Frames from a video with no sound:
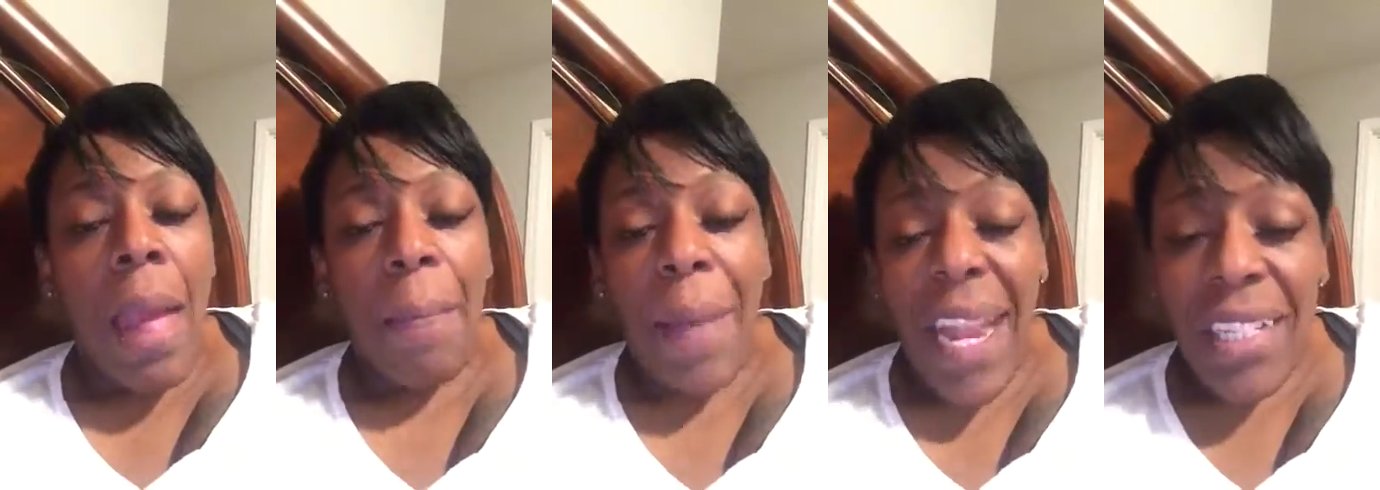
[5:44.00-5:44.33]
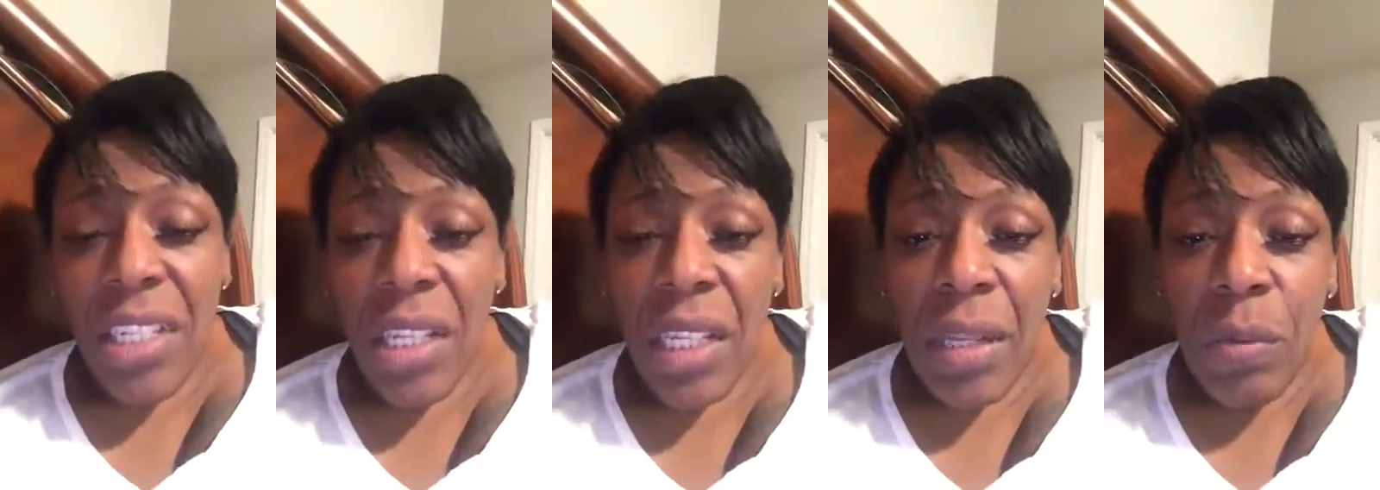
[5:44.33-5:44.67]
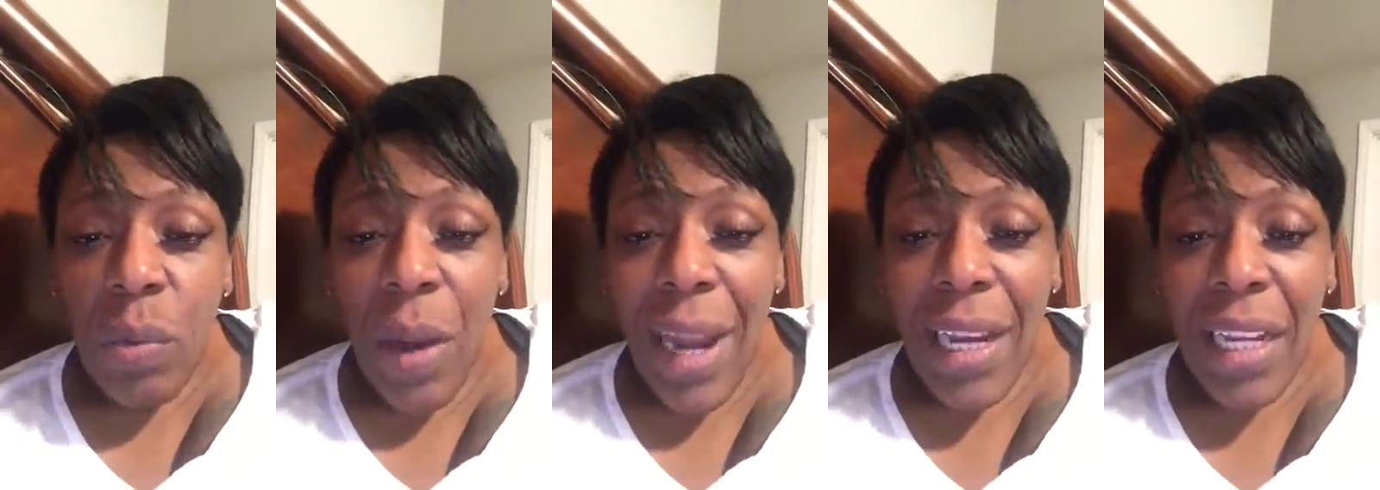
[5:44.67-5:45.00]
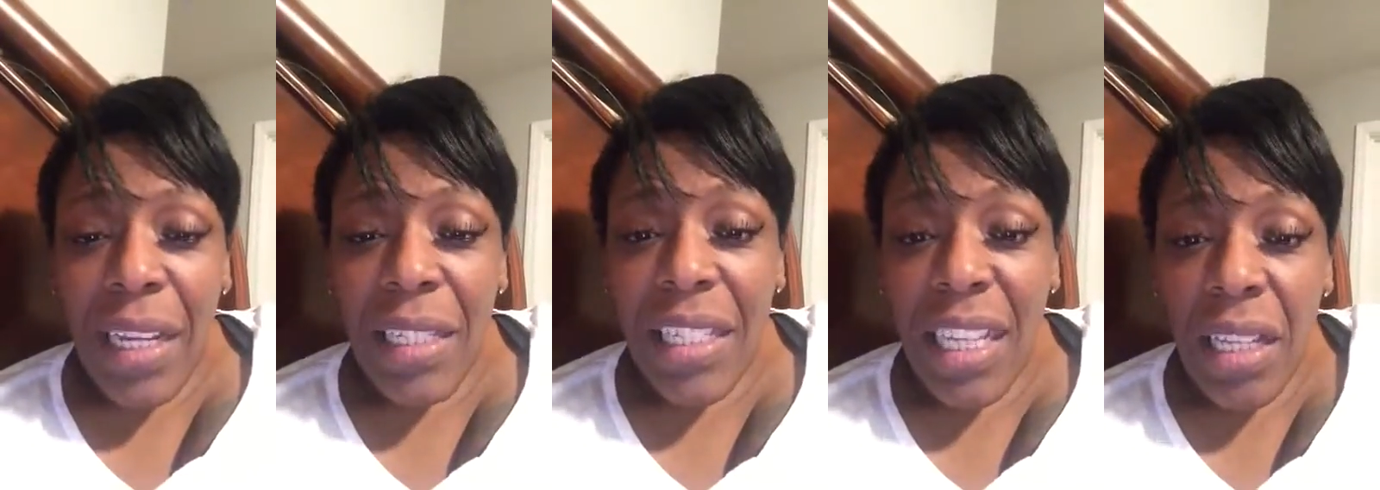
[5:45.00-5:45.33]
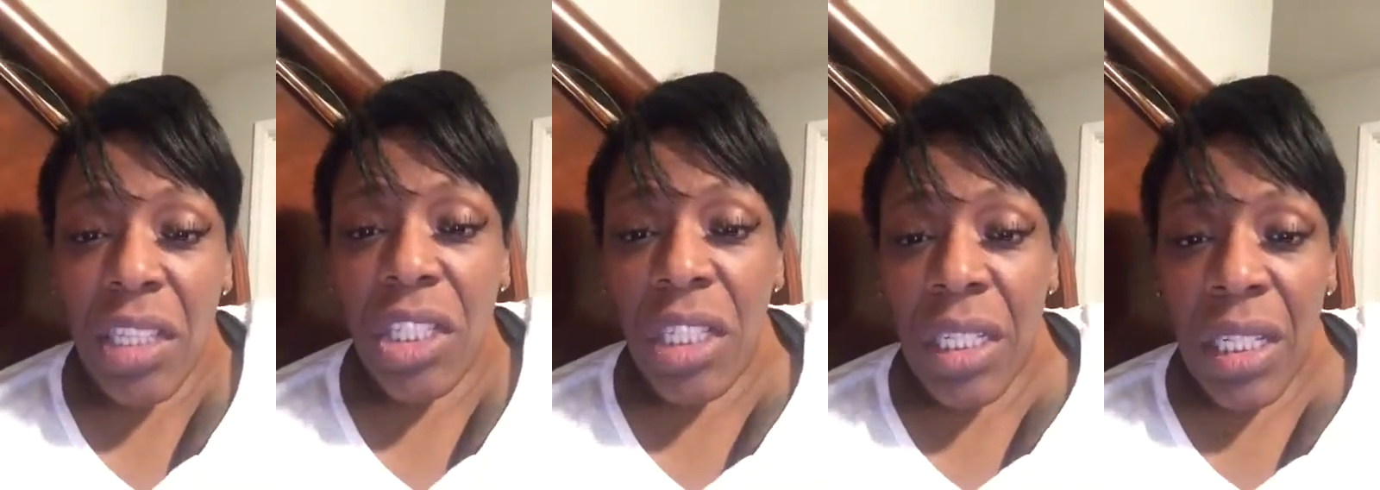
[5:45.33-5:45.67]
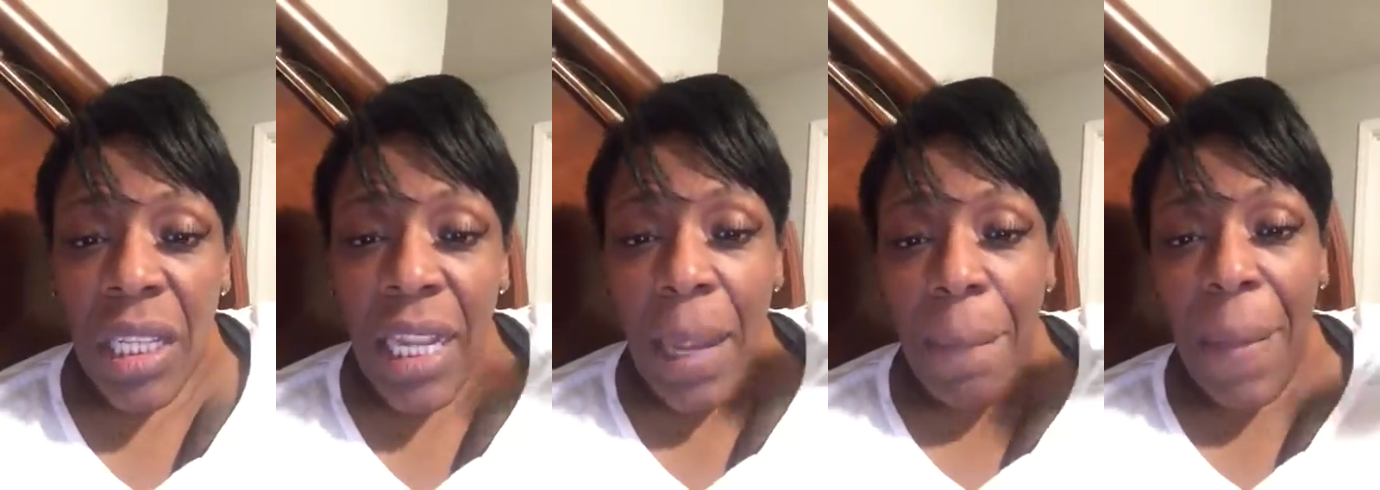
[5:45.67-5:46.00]
and patiently waiting,
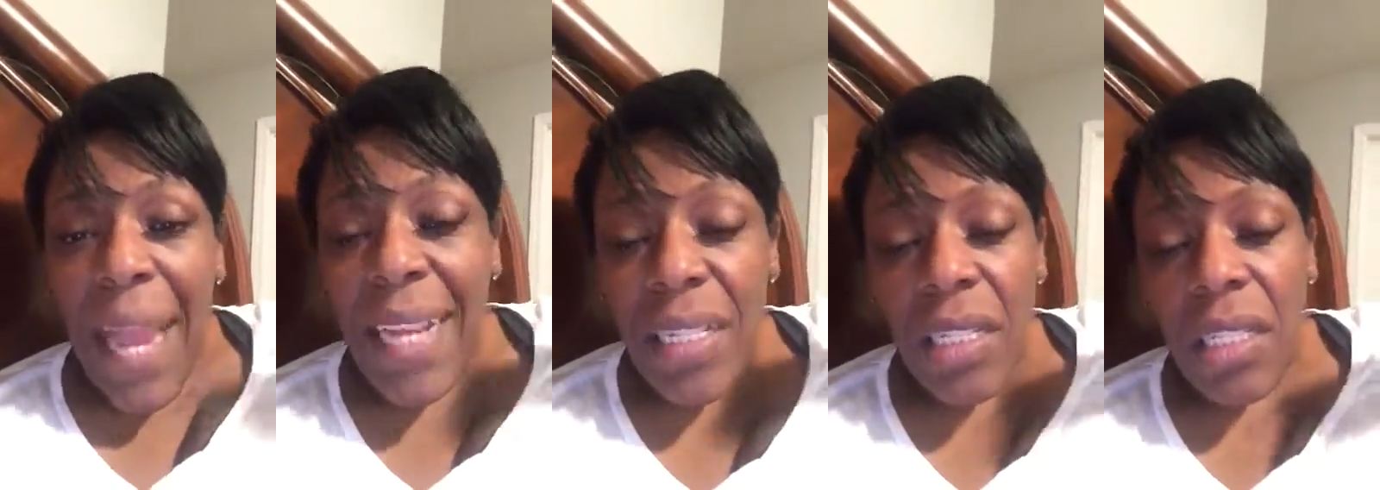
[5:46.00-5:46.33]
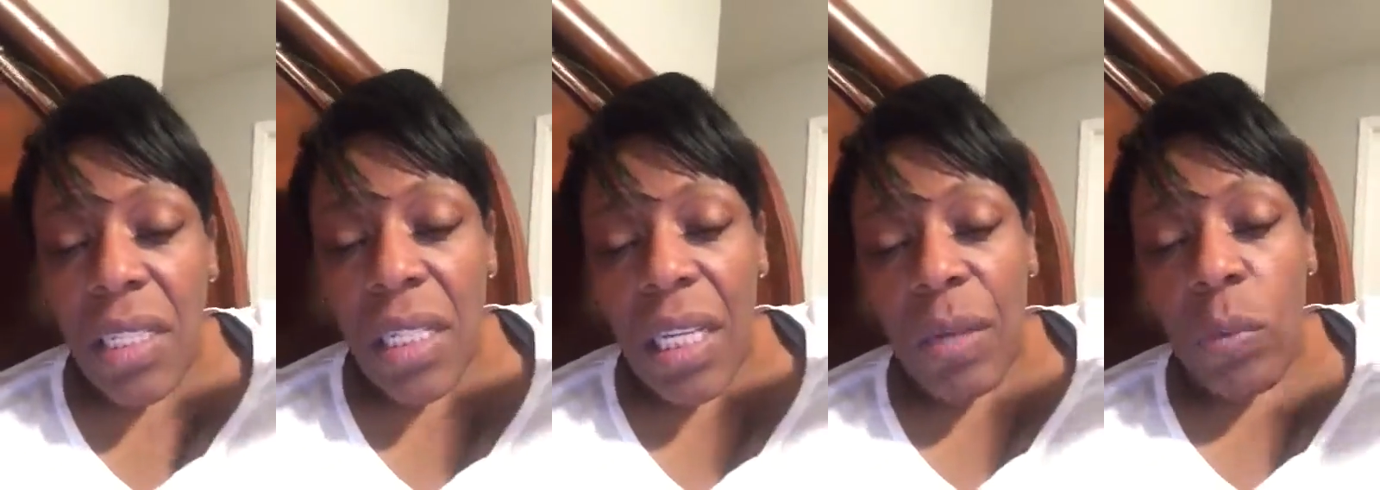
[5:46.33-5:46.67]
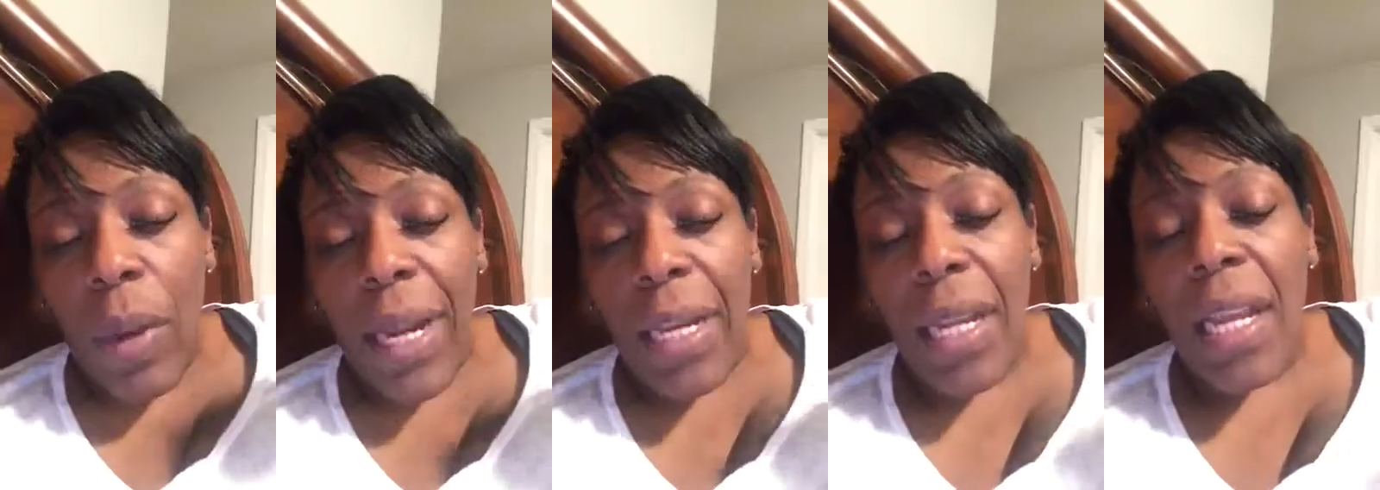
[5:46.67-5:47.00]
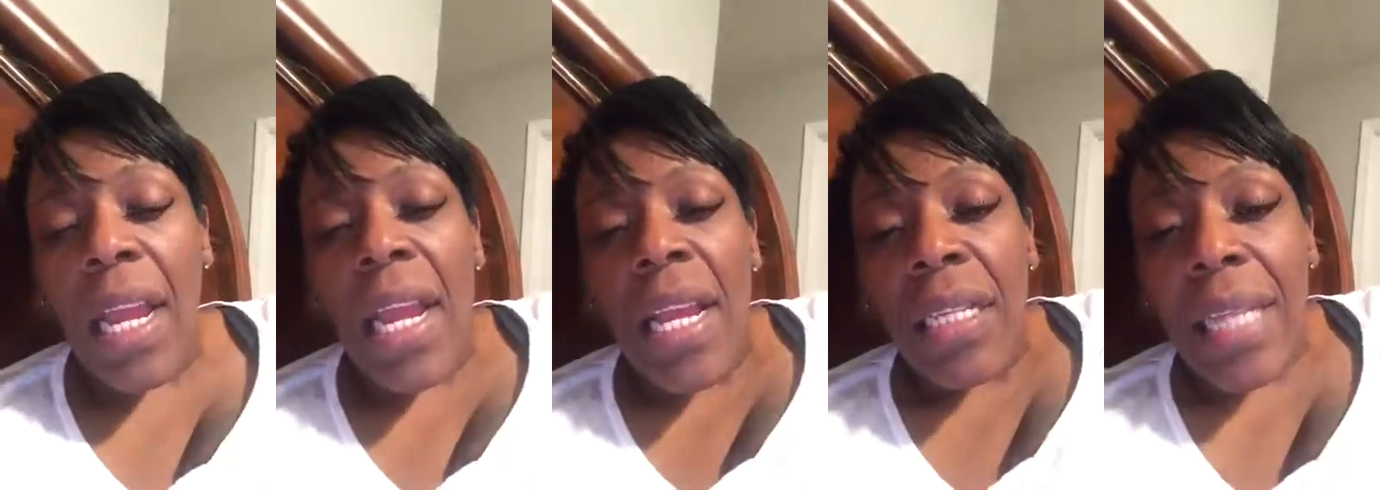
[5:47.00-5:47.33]
diligently and patiently waiting